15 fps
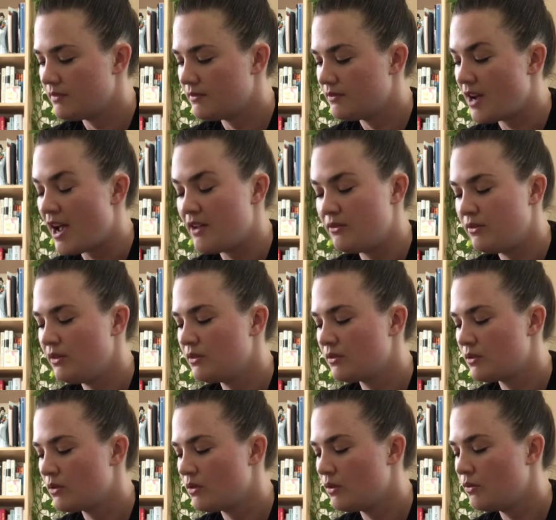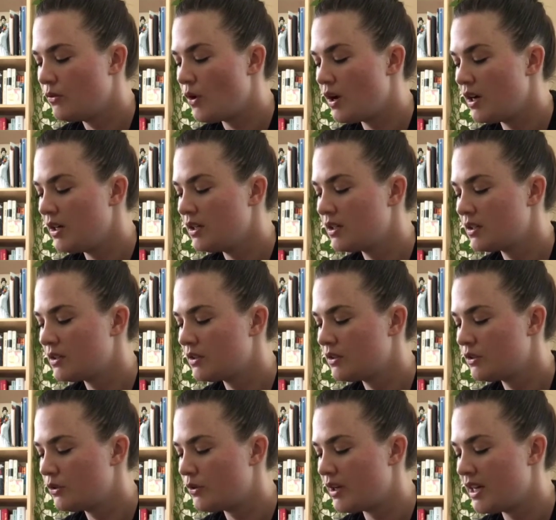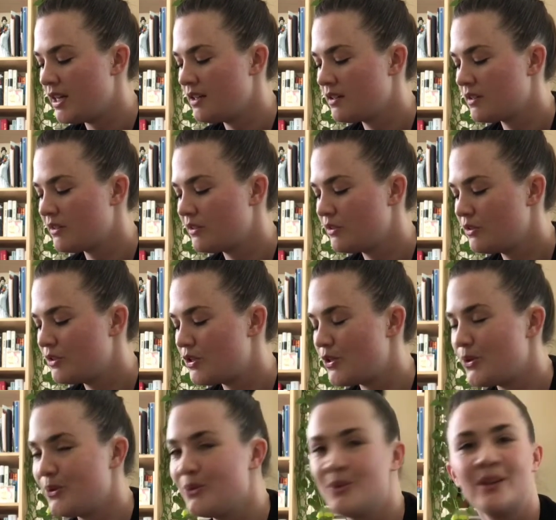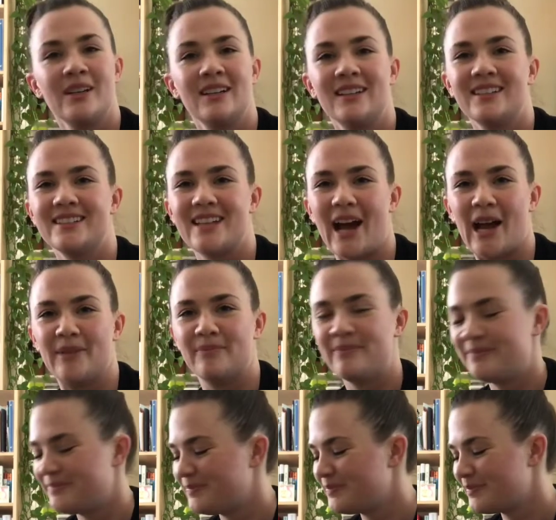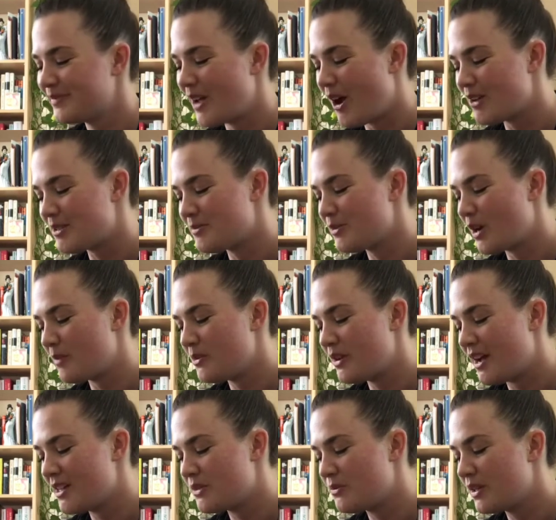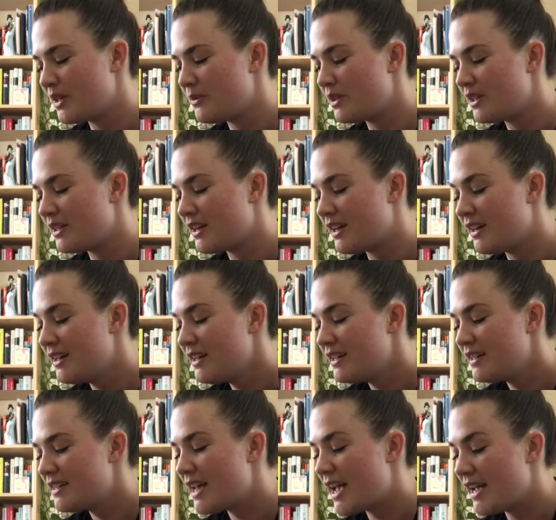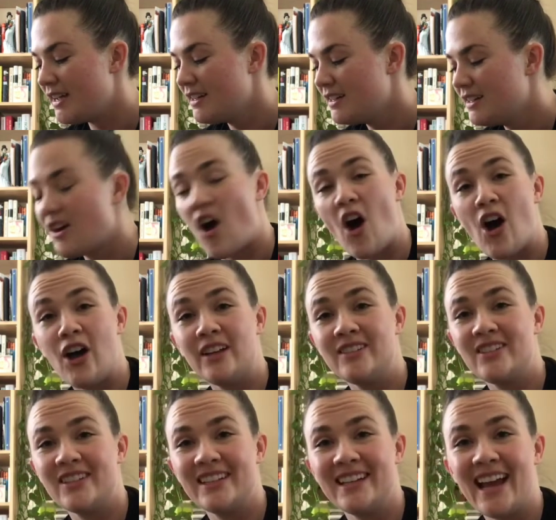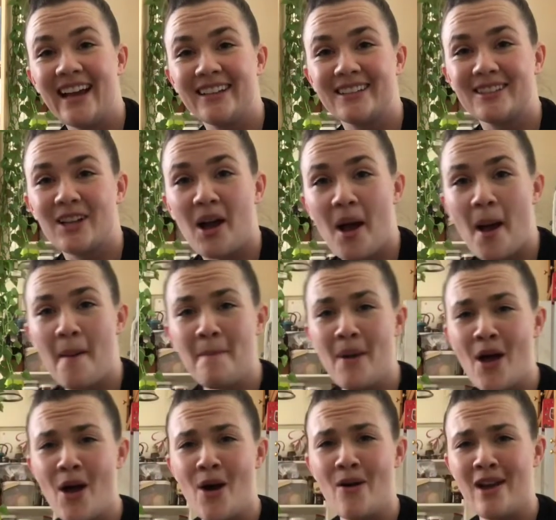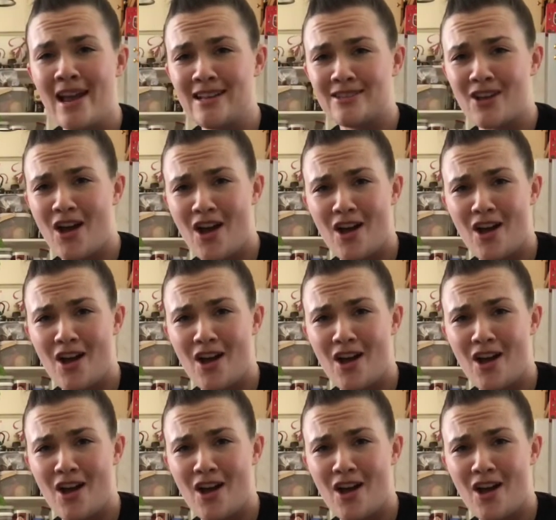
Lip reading: Five, 4, 3, 2, time. Awesome job, you guys. Really, really good. Okay, on to the next combo. Let's go.